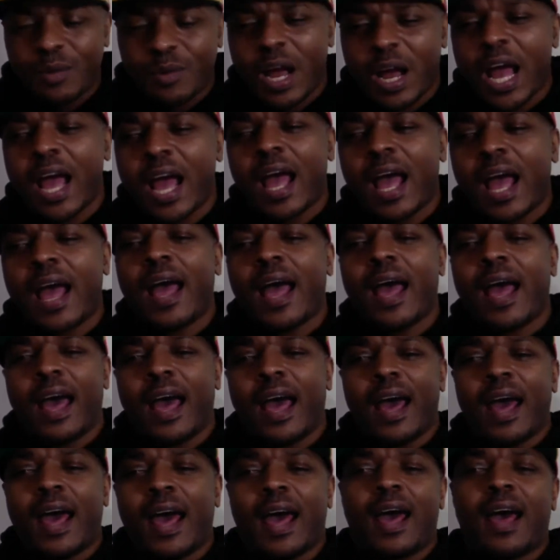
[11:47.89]

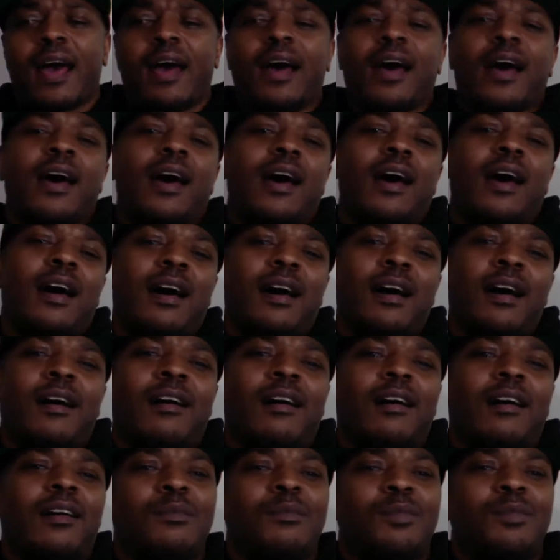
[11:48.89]

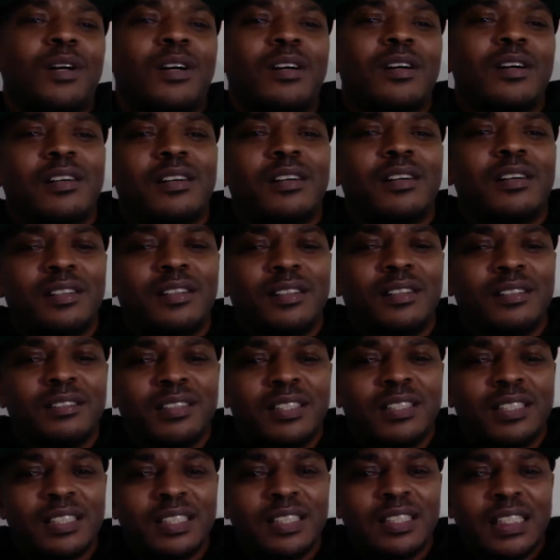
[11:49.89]
Wow, bro.
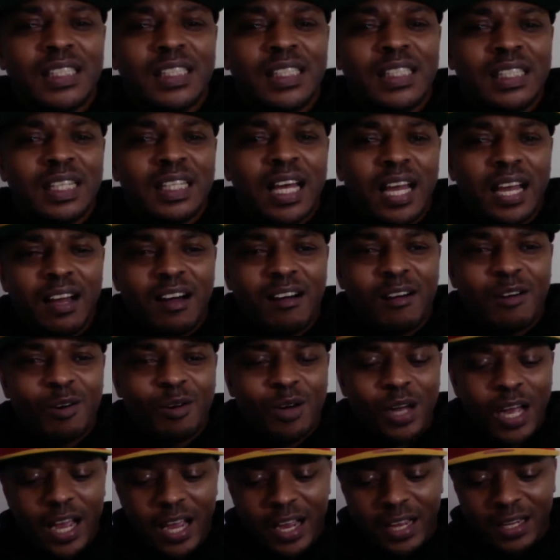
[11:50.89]

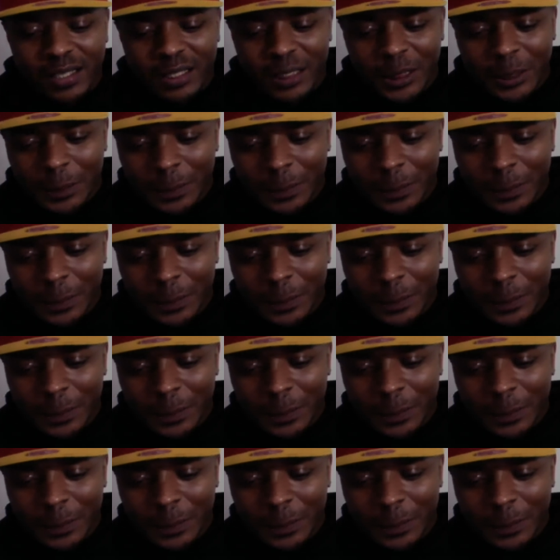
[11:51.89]
Hey,